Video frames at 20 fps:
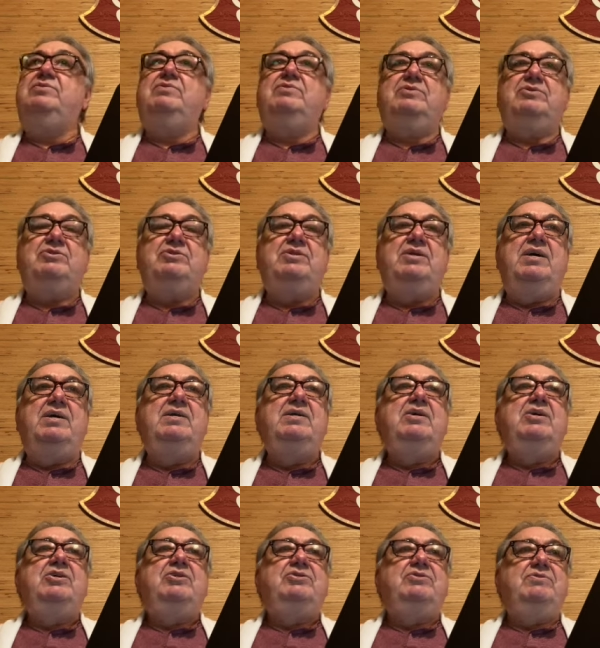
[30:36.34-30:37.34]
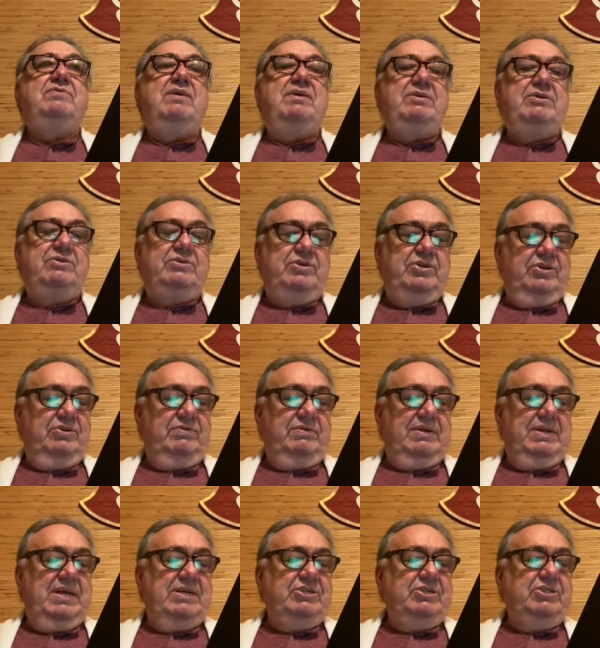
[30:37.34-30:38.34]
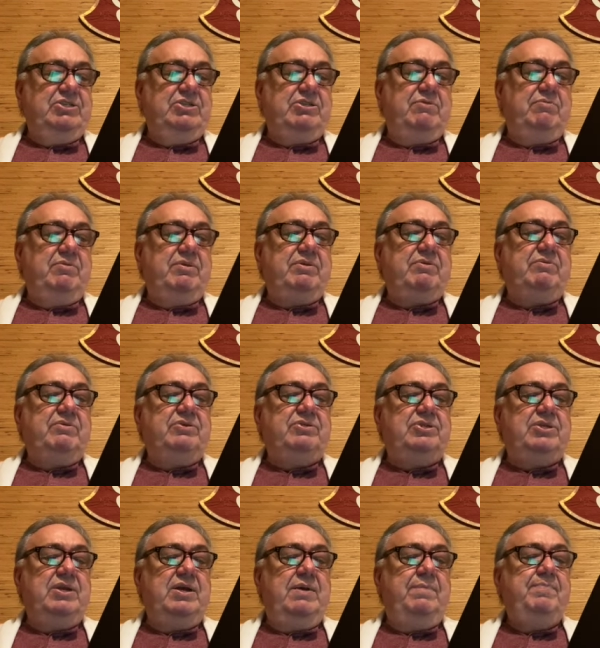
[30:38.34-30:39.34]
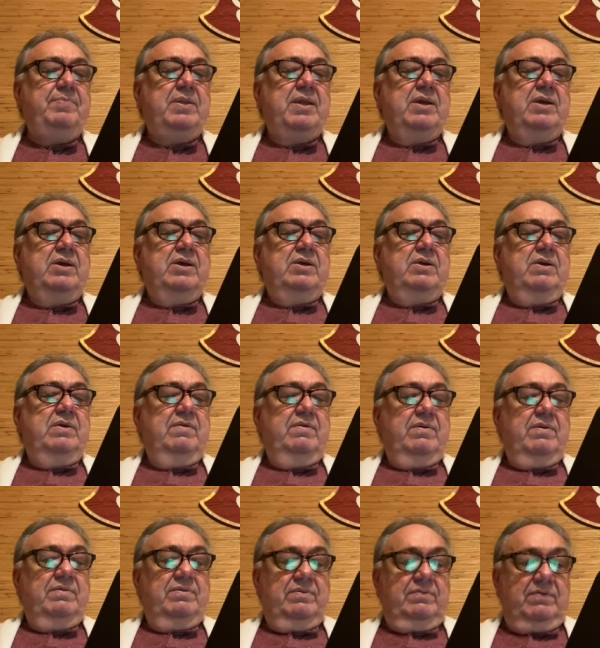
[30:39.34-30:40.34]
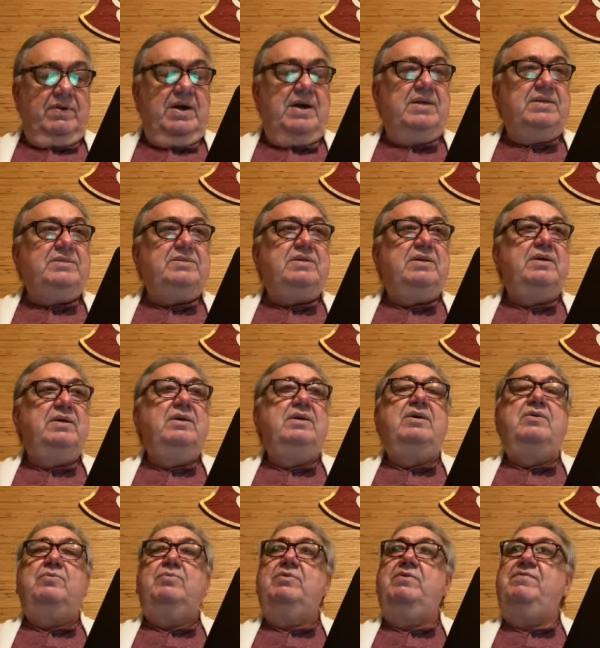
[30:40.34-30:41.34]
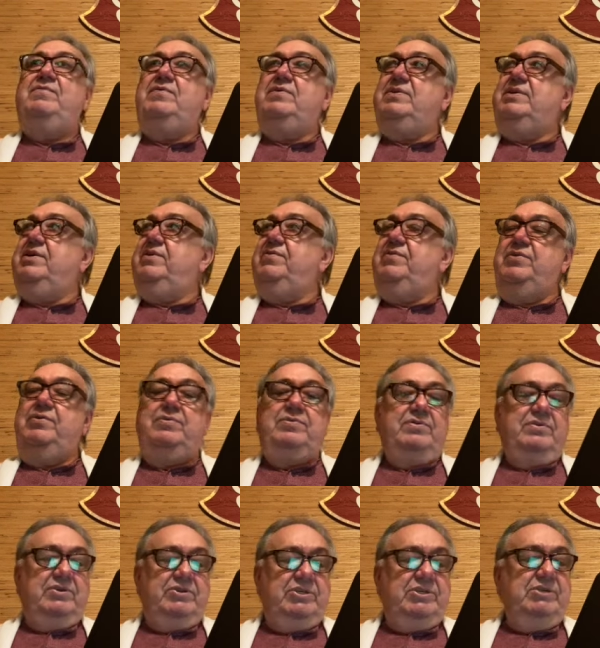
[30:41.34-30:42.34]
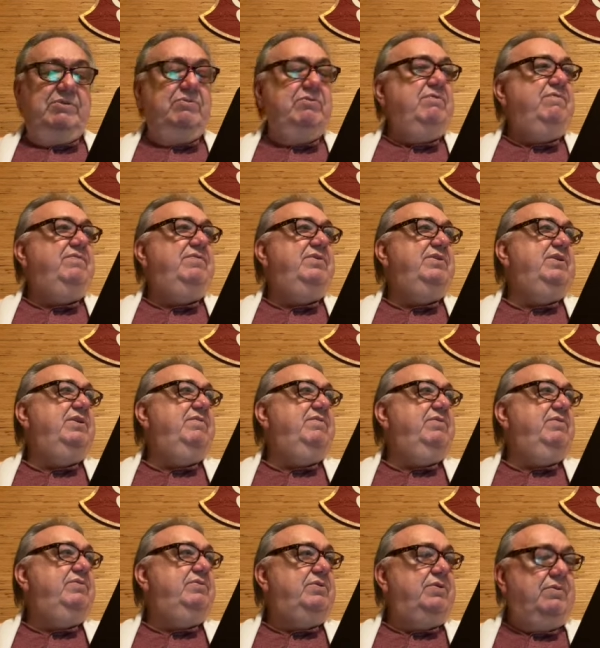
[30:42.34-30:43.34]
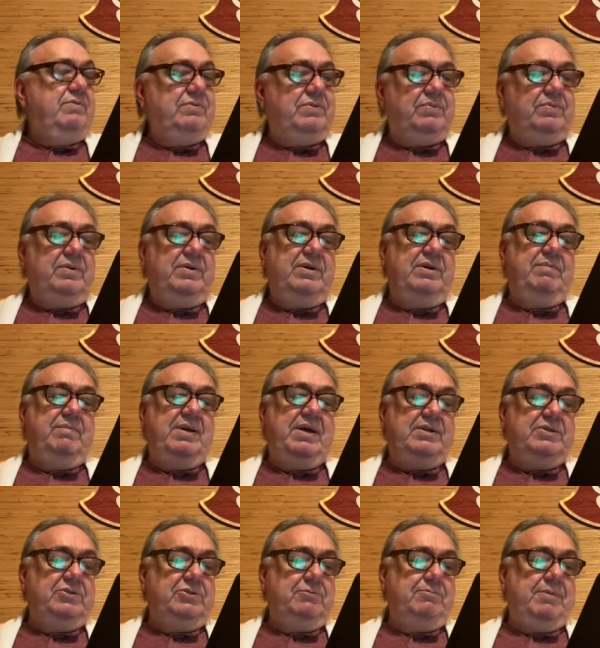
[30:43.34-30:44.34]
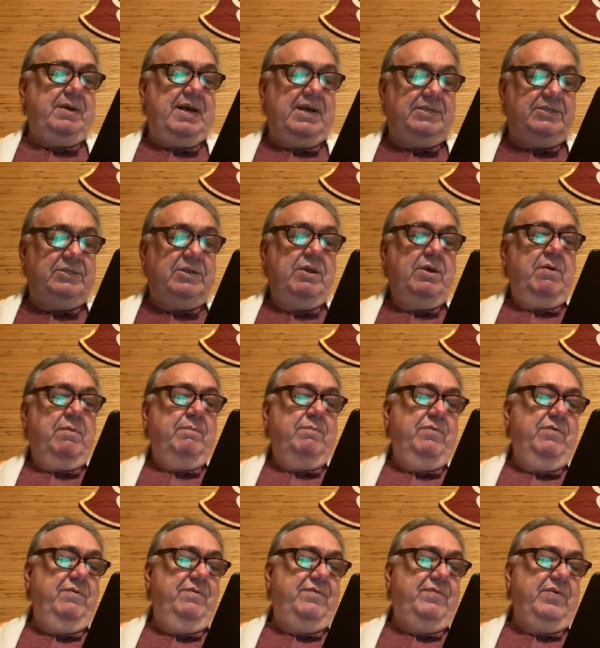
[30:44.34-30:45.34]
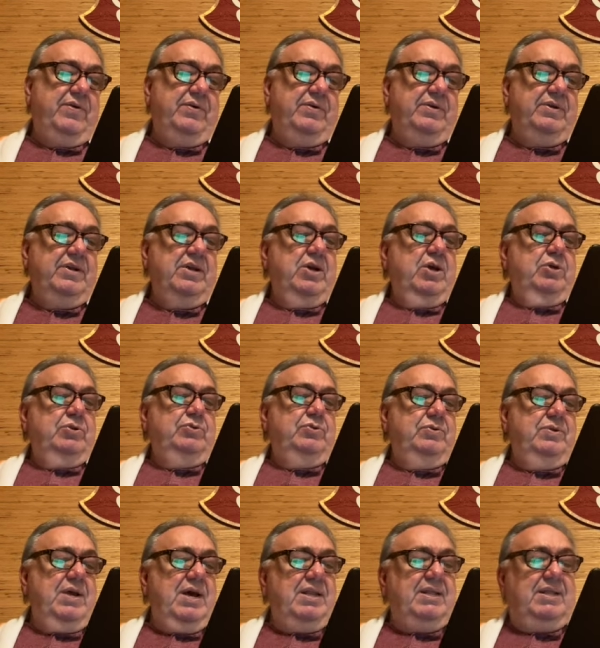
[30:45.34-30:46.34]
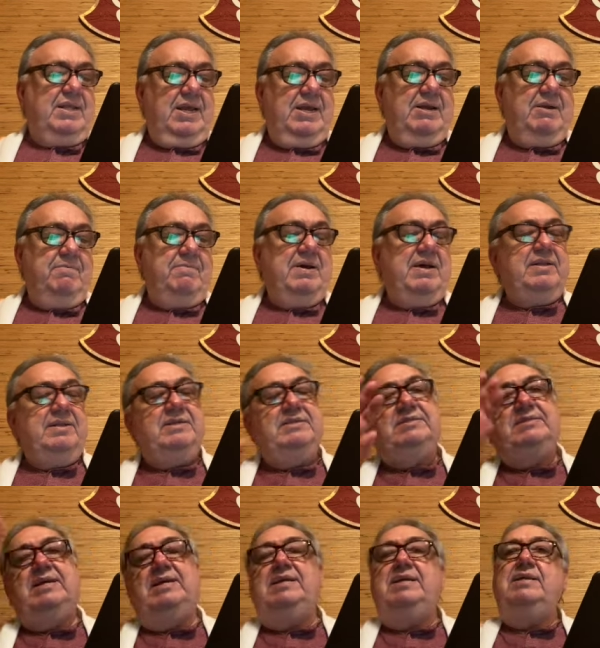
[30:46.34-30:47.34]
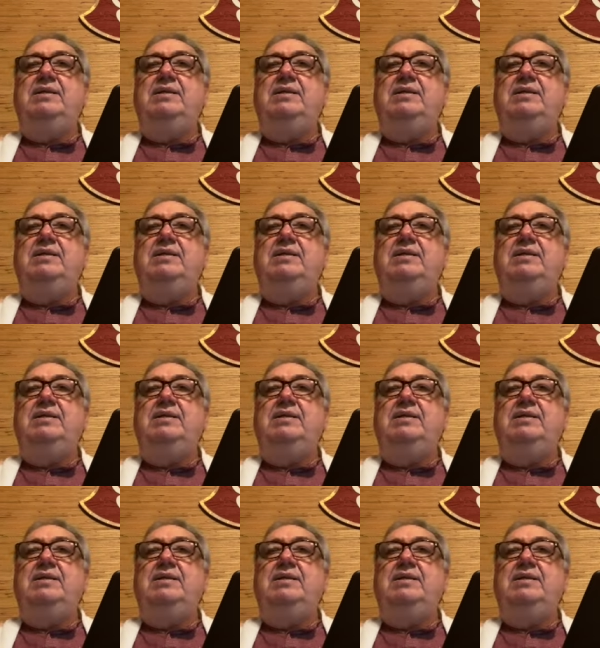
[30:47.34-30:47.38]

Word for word: Krishna, surrender to your relationship with Krishna. rasa will forgive you. Krishna will forgive you. Don't worry about your past. Move forward. Do not think about this any